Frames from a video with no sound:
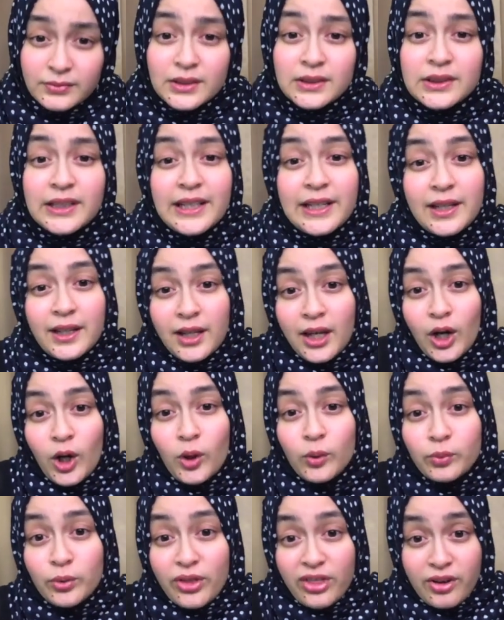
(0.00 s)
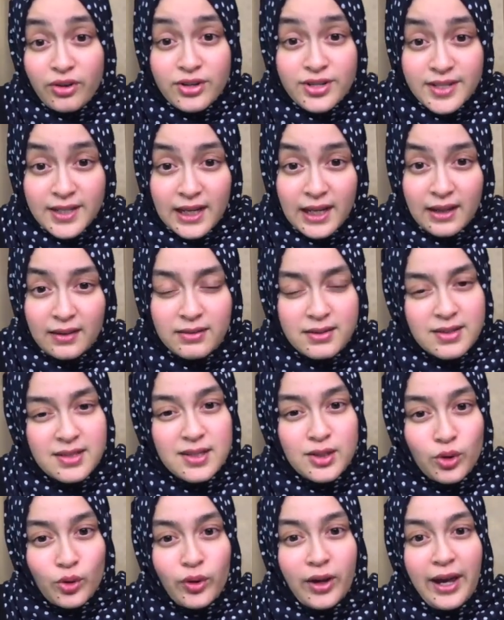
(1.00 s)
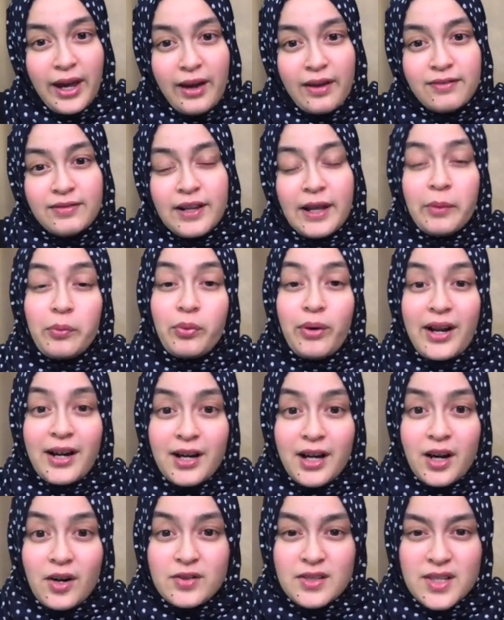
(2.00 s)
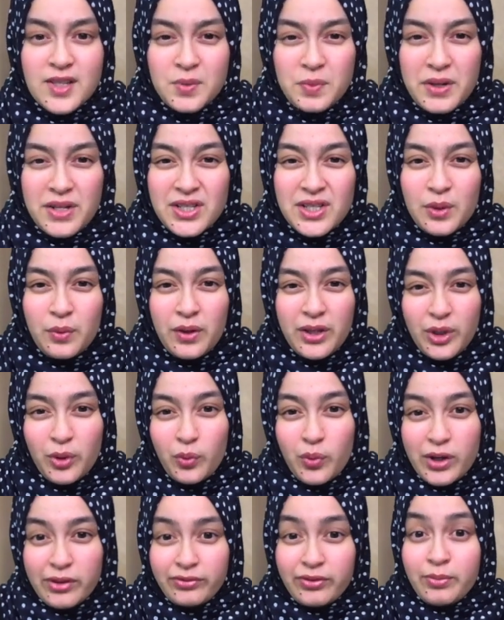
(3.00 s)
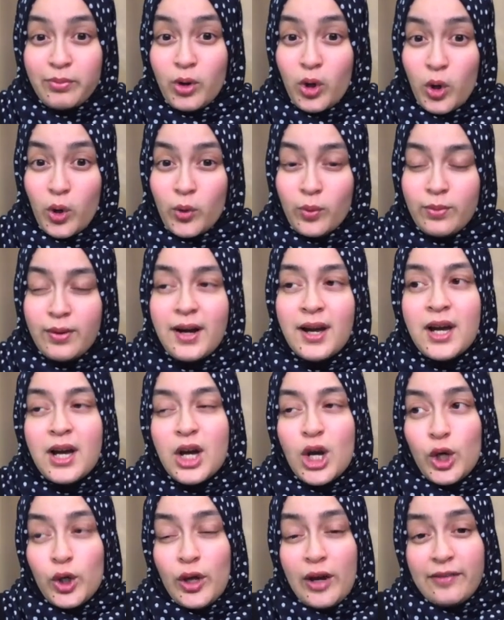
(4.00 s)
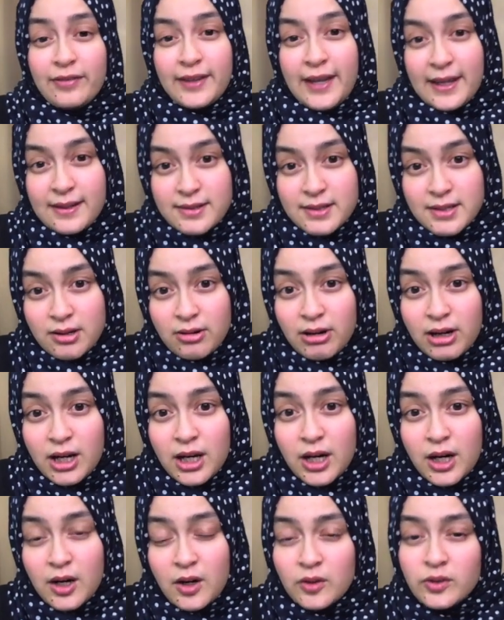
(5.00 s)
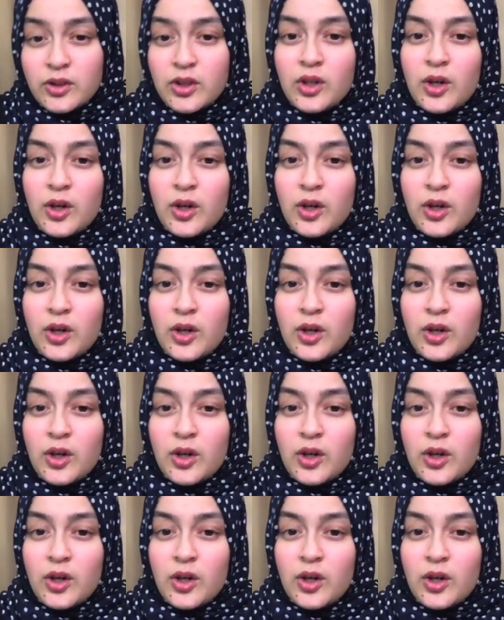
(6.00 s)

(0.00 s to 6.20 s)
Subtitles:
needing help with their skin. They still have like breakouts, especially when you work from home, you have kids around.